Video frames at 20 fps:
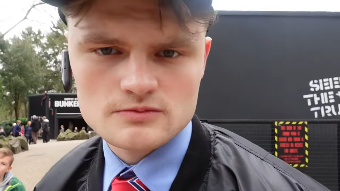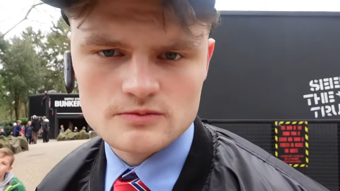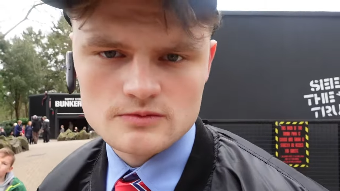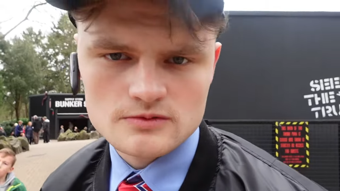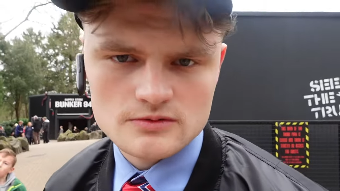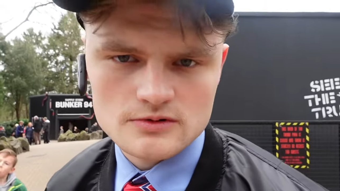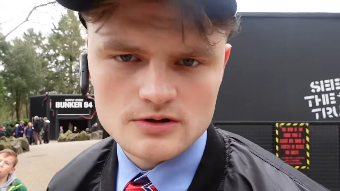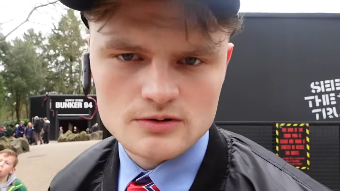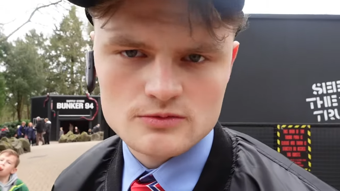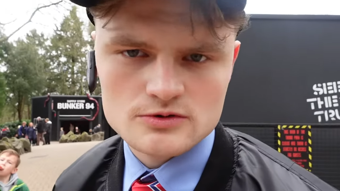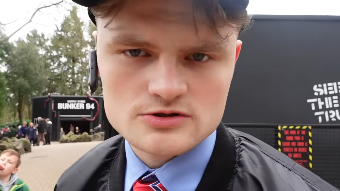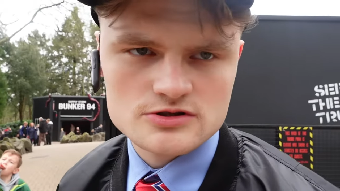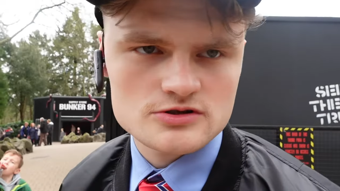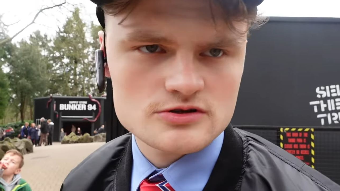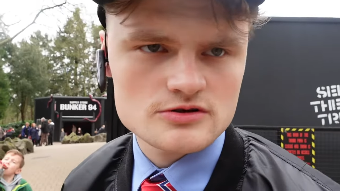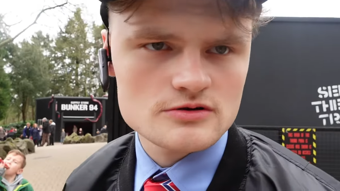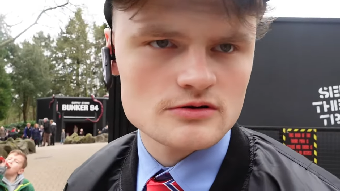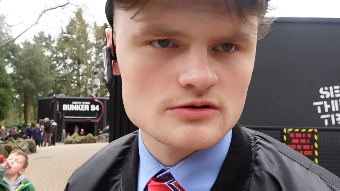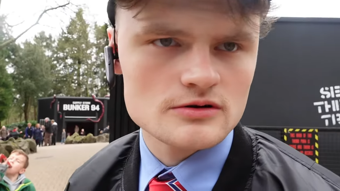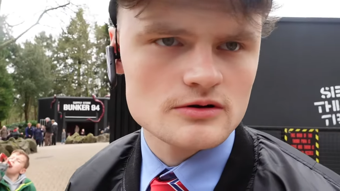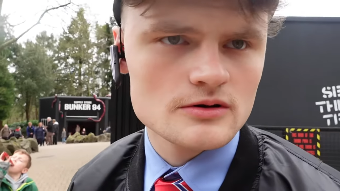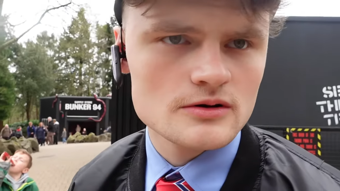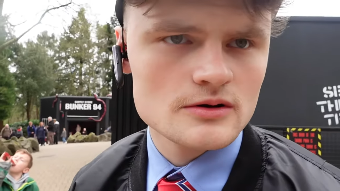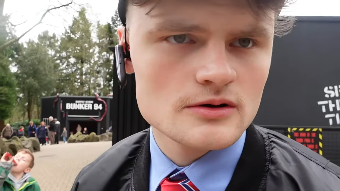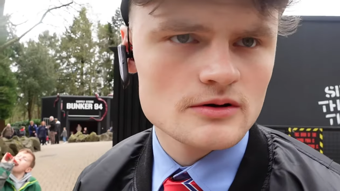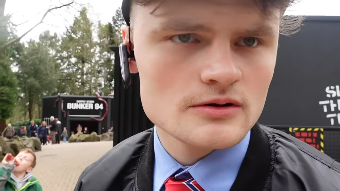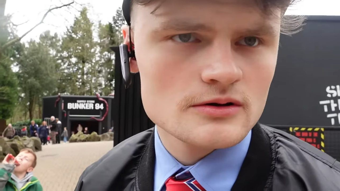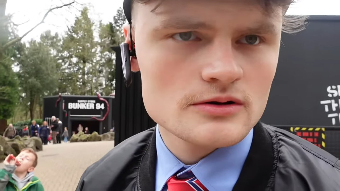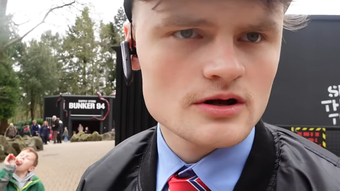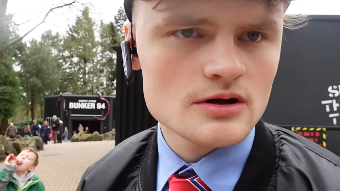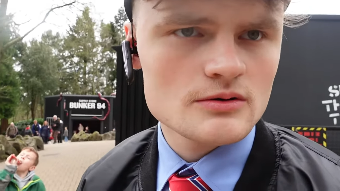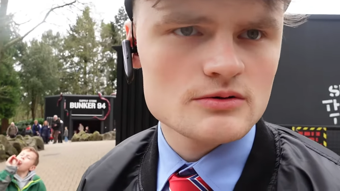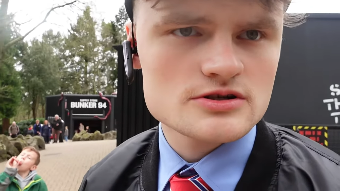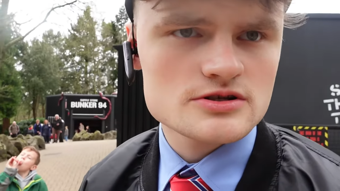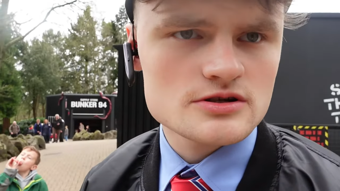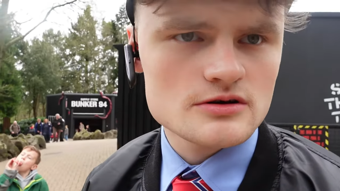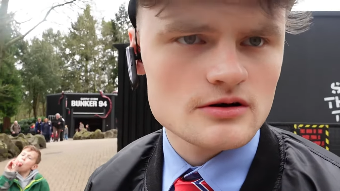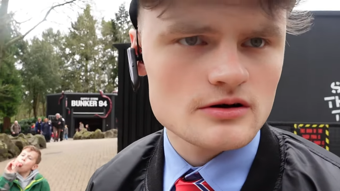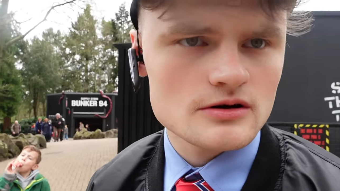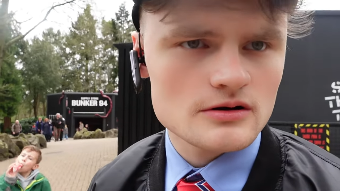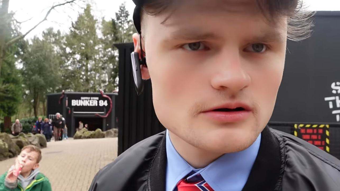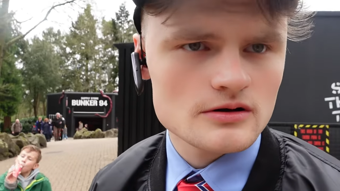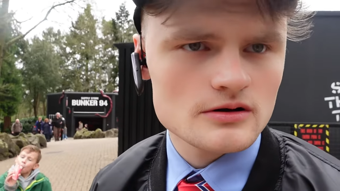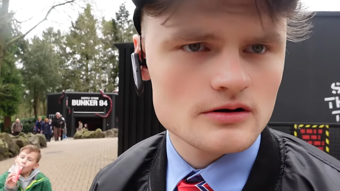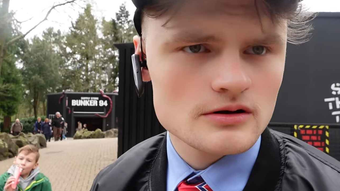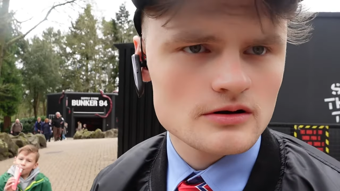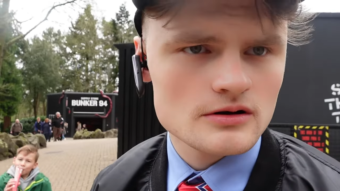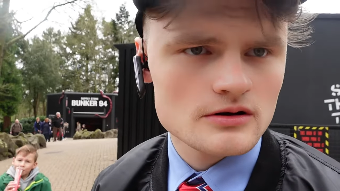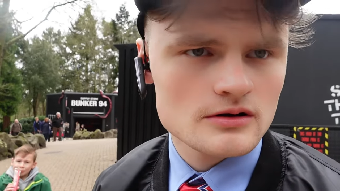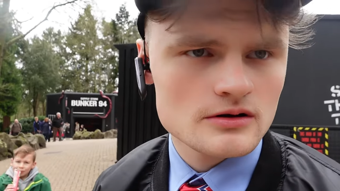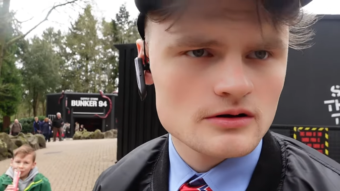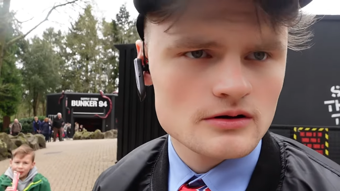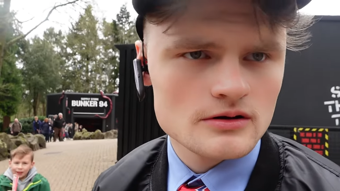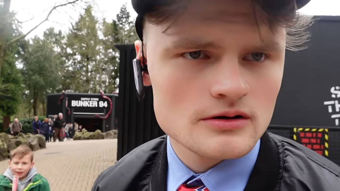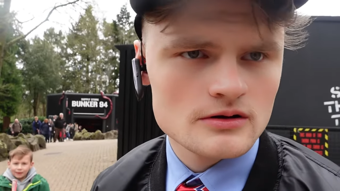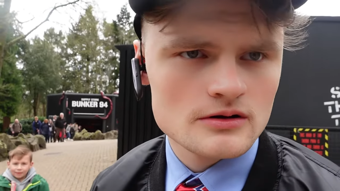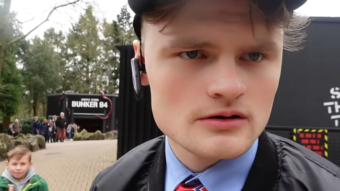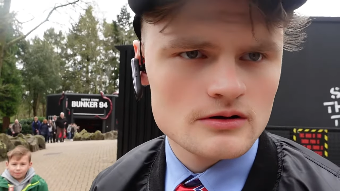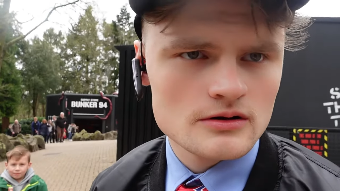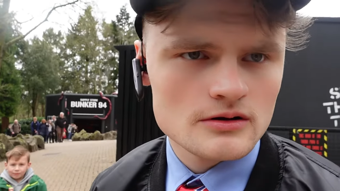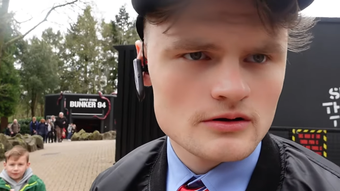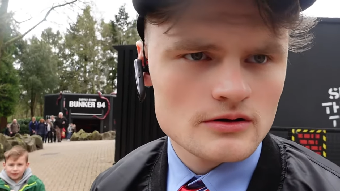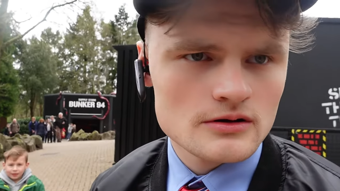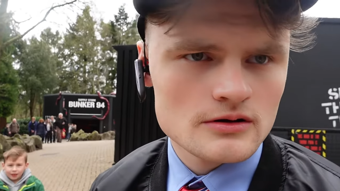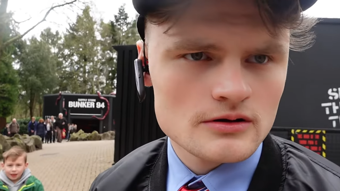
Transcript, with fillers: Oh no, that's not good, is it? No, it's not. Do you think that could be linked to Percy?